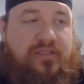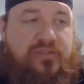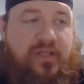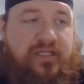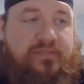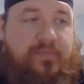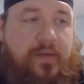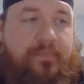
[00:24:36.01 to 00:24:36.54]
So
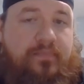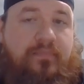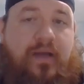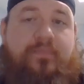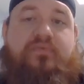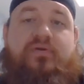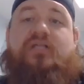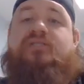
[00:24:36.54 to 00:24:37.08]
that's my, my
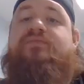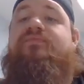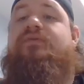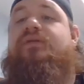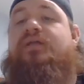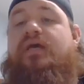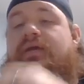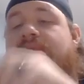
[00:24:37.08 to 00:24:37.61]
project for today.